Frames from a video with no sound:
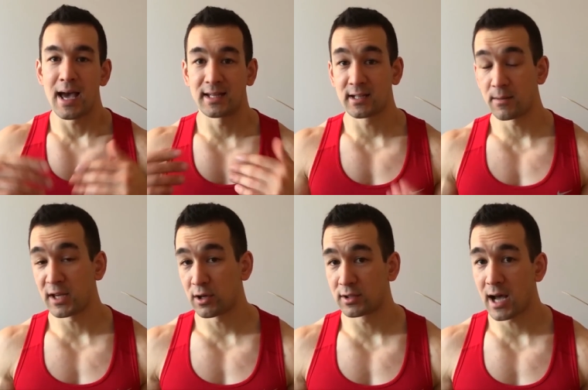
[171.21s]
and it's gonna
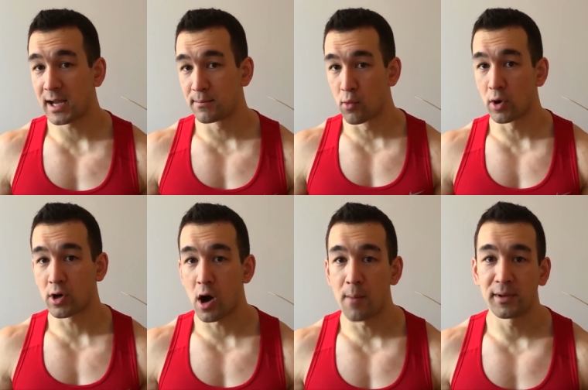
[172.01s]
make your diet more
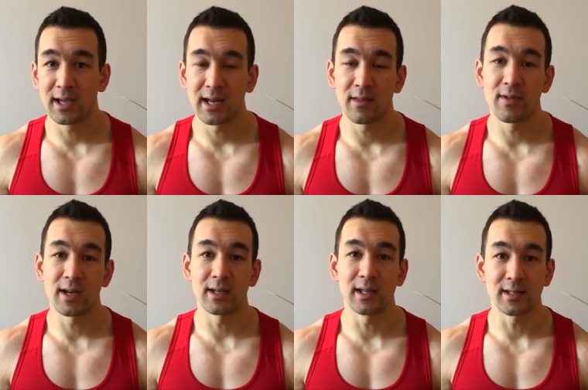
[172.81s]
complicated
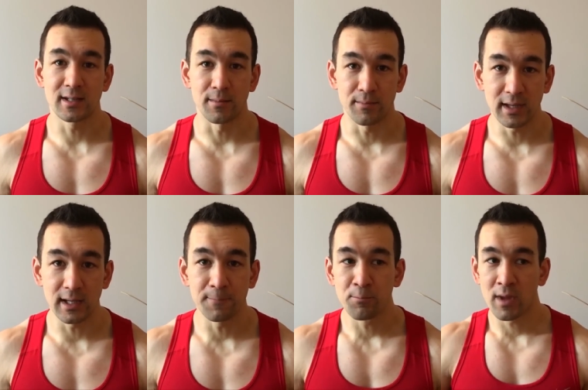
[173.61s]
than it needs to
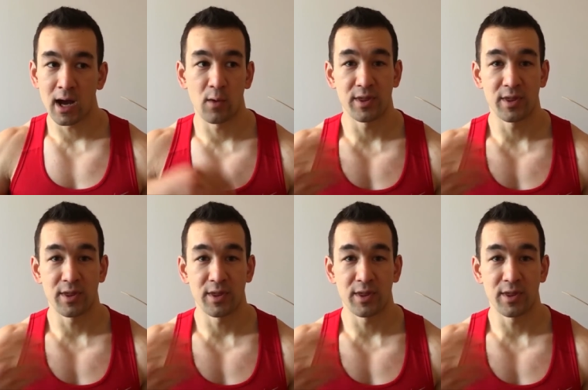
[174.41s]
be uh,